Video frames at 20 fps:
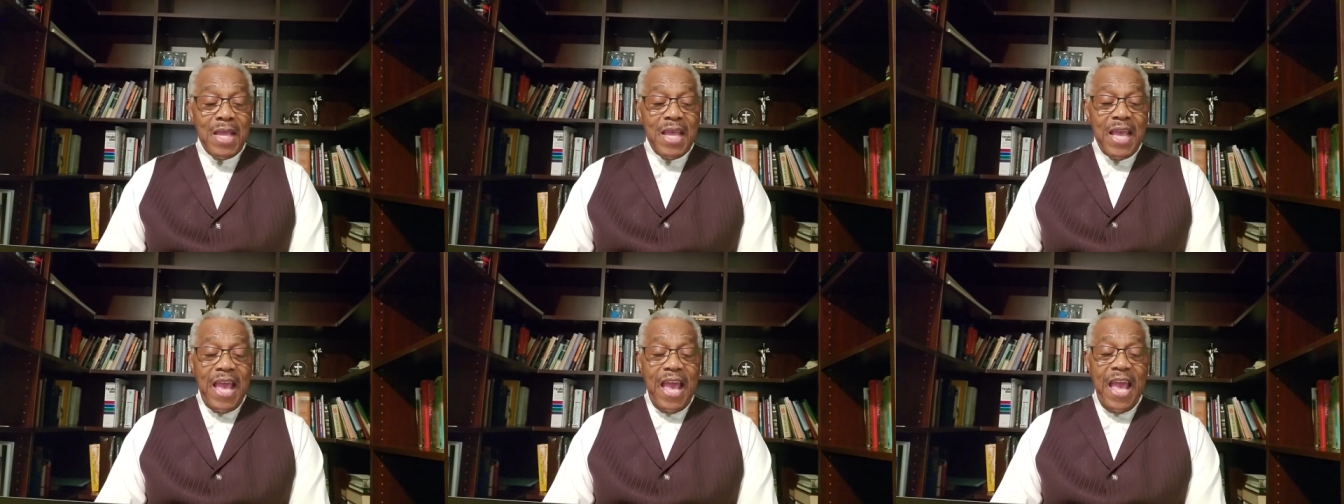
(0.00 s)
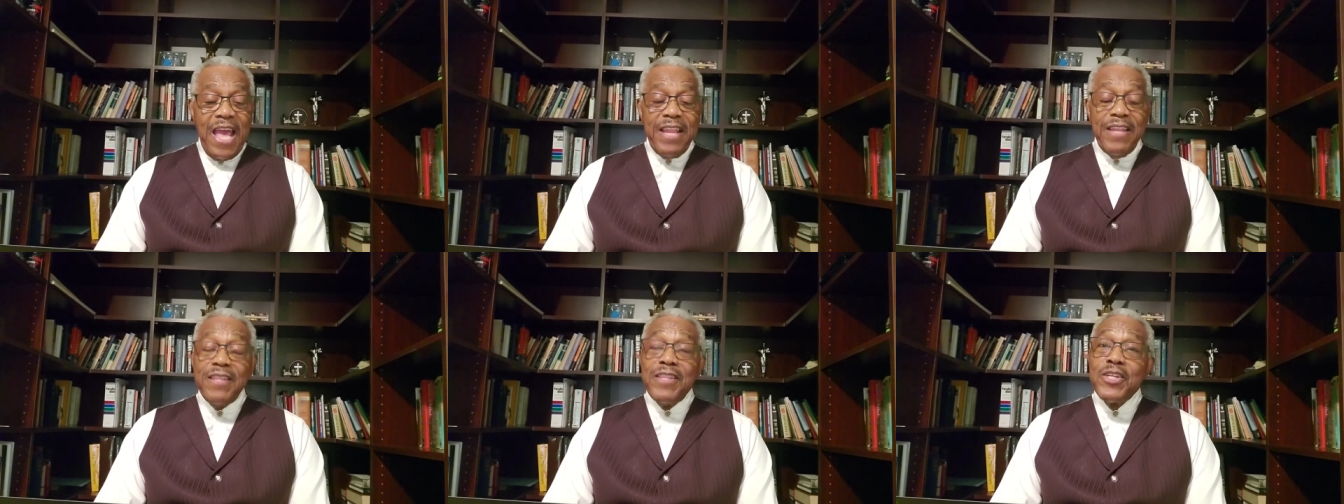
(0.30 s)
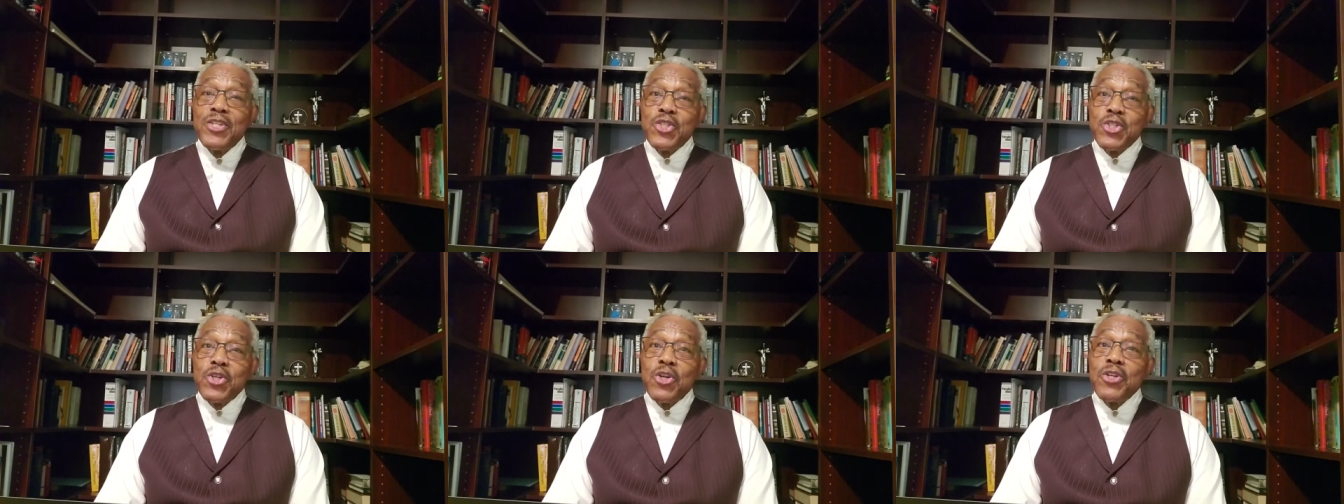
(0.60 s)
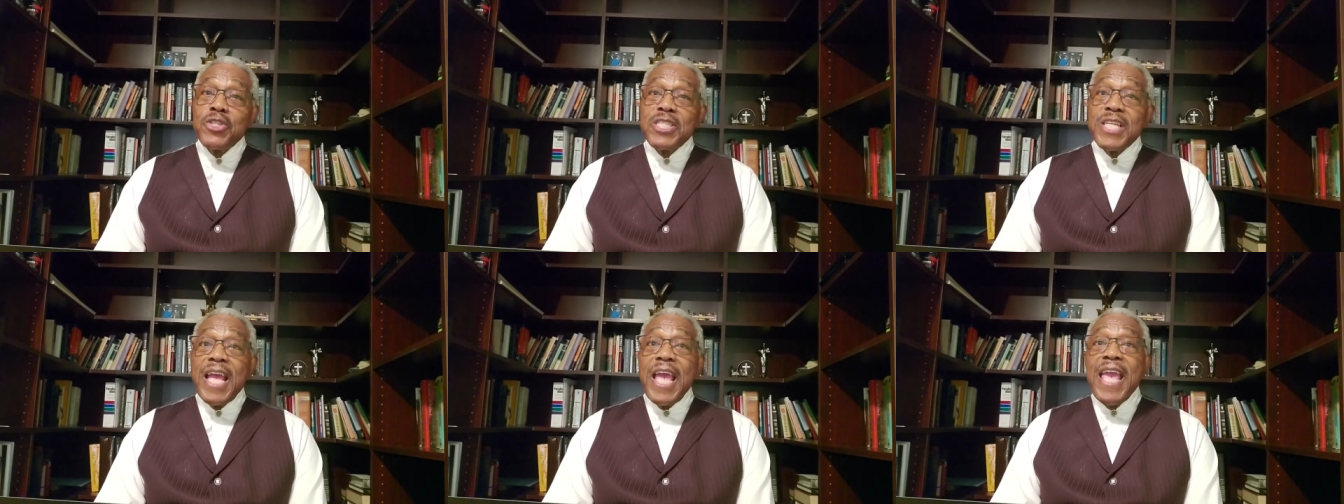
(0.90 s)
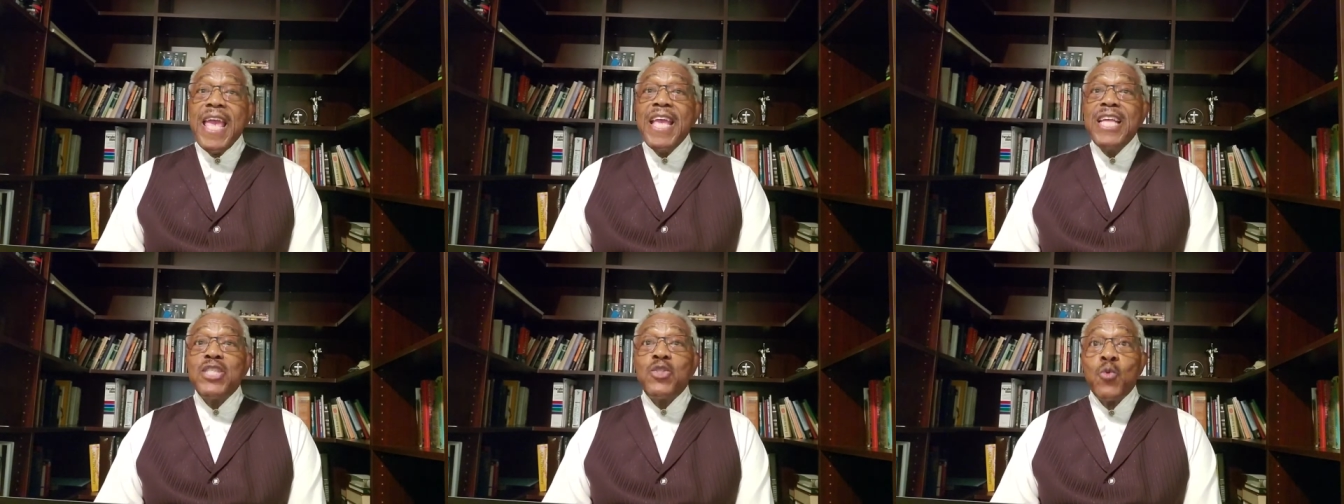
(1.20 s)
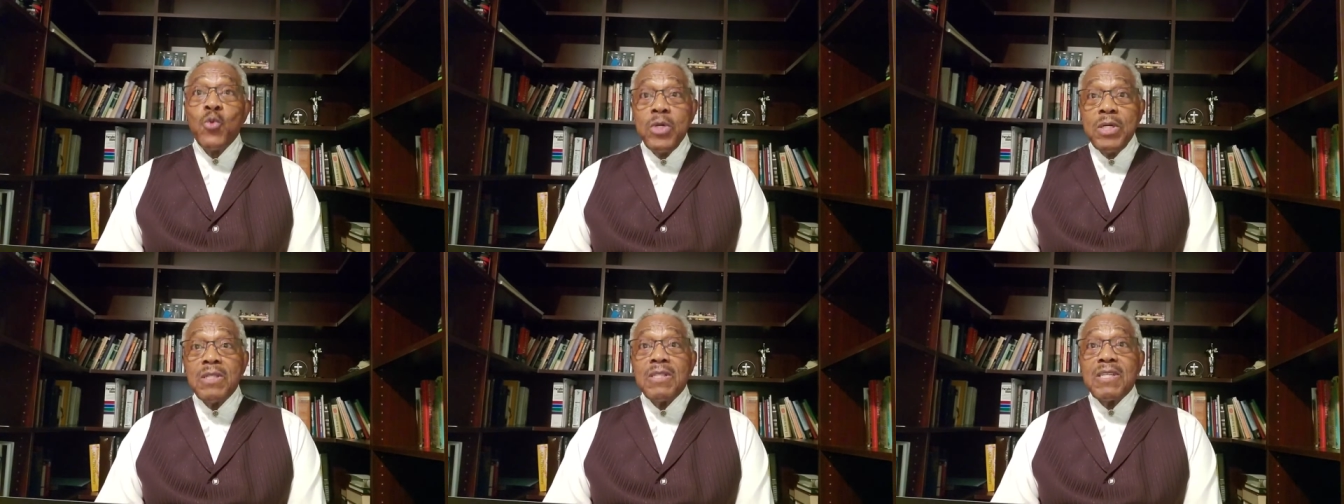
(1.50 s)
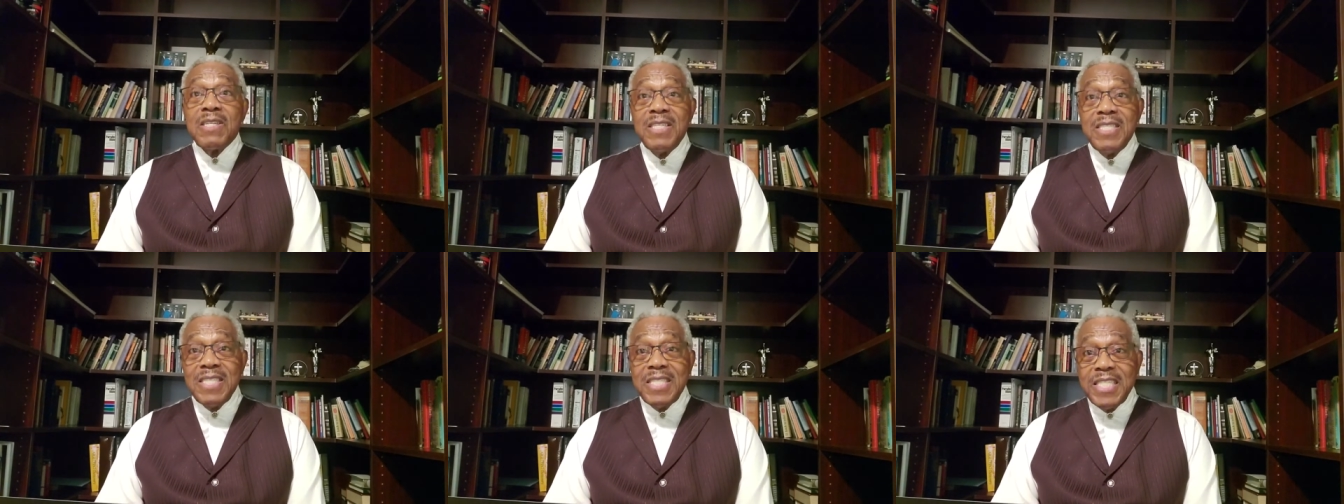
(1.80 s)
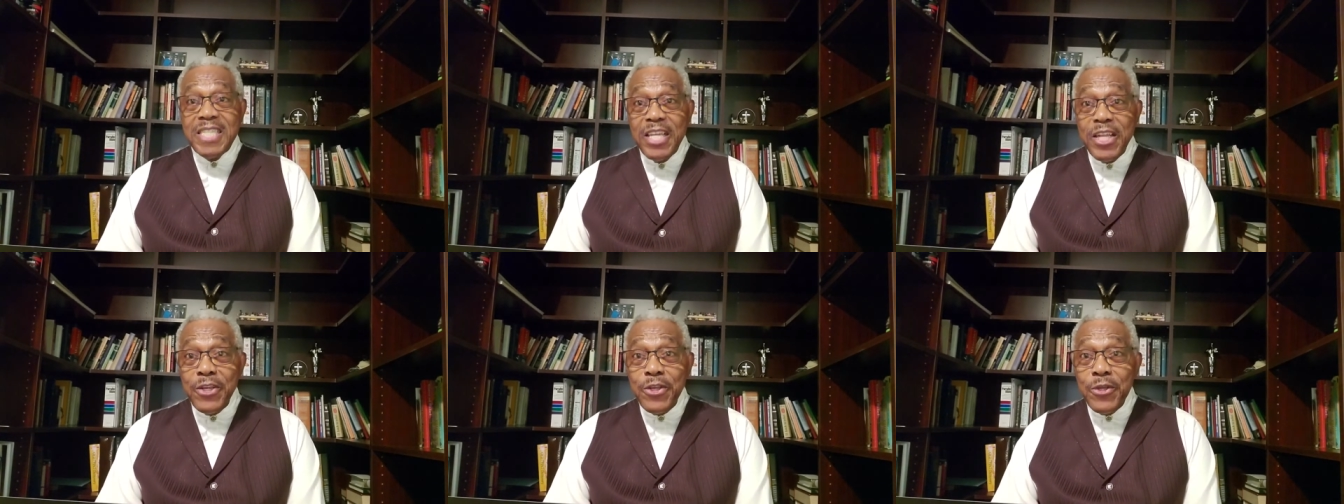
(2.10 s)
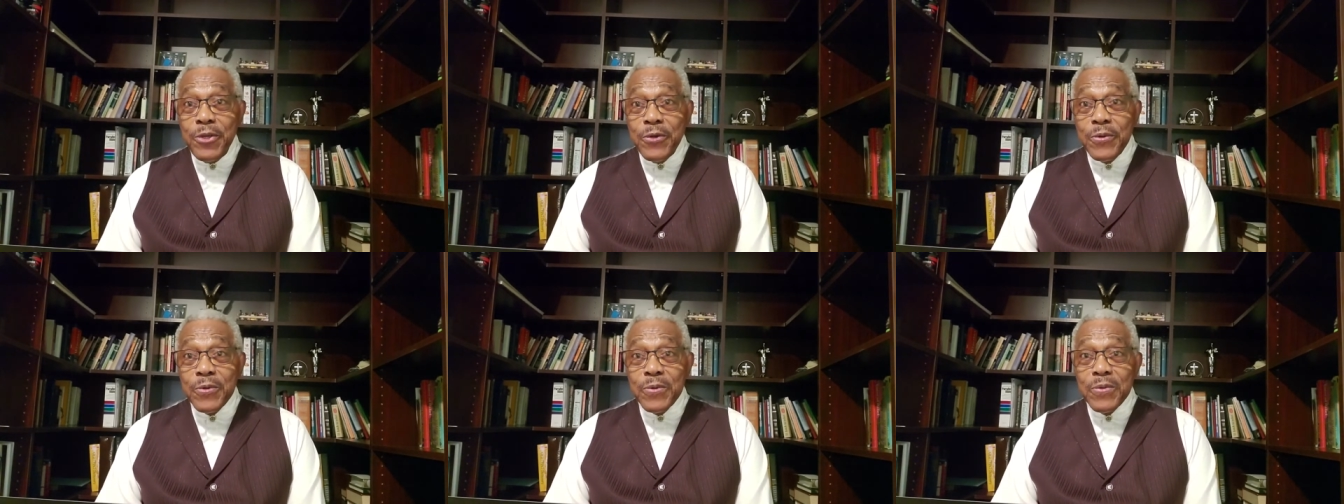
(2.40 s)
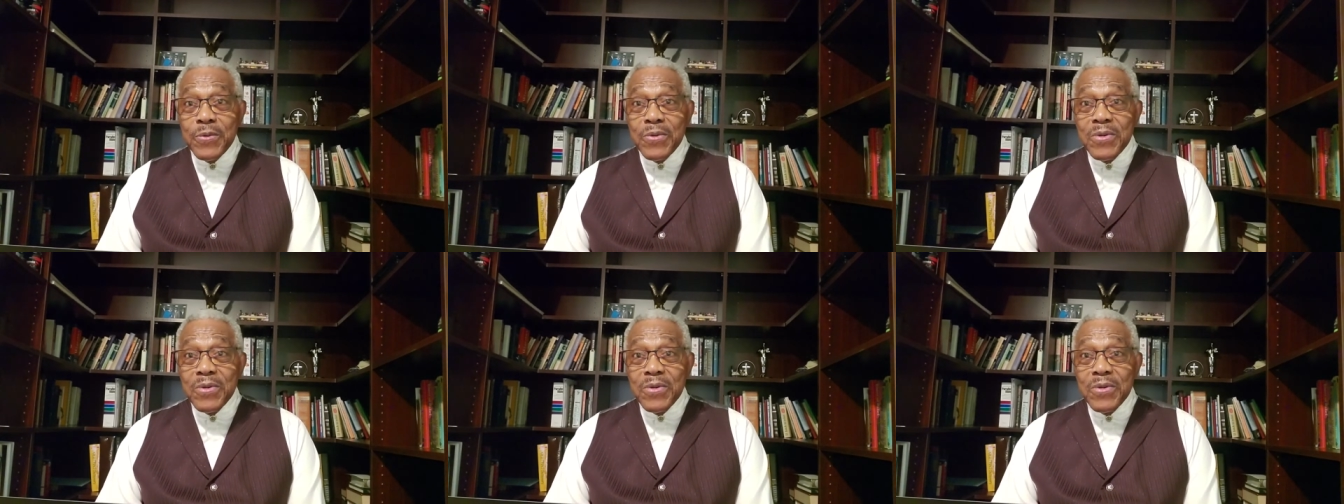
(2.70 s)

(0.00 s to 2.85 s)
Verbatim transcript: And the church age will continue